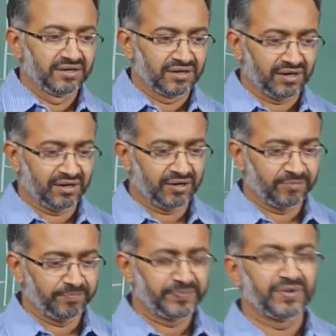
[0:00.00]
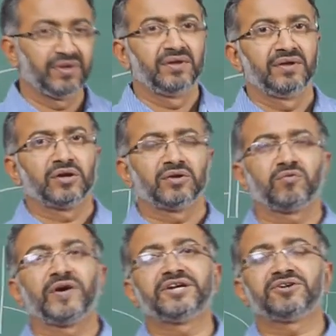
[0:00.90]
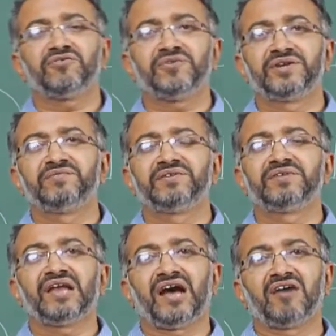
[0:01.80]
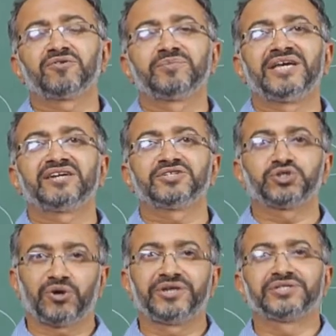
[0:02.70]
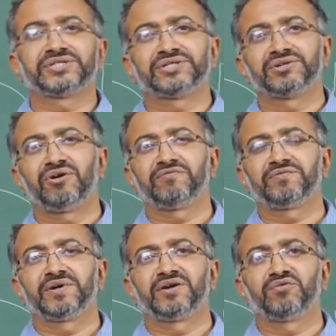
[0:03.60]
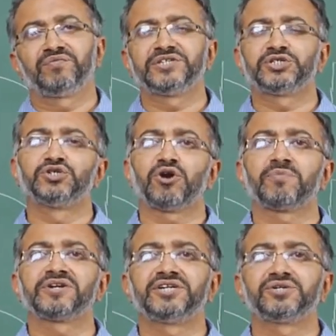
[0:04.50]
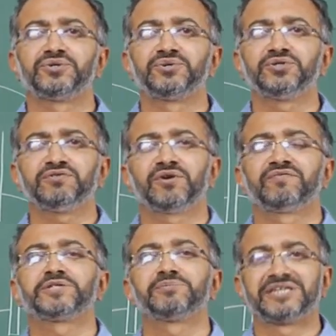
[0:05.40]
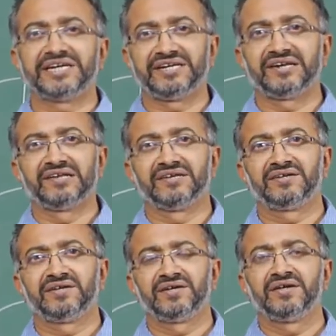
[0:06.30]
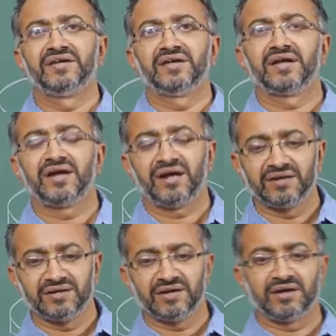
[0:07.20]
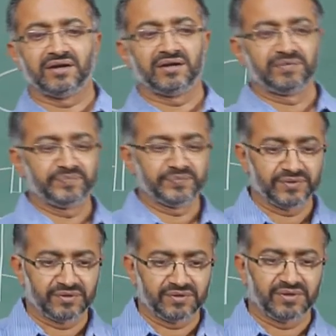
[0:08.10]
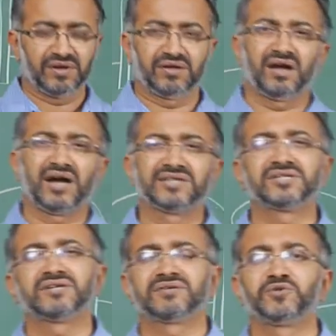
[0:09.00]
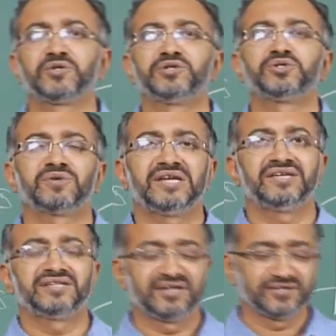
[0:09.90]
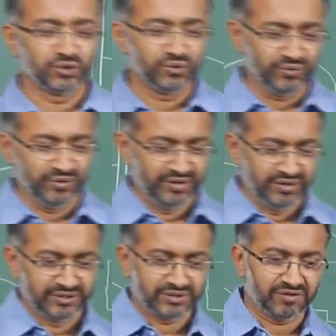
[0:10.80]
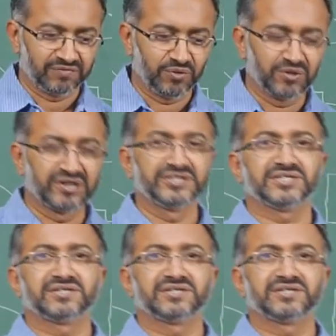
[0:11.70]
Quite often we will have to make a choice of which geometry to use for which material, and answer would usually, there is no sort of golden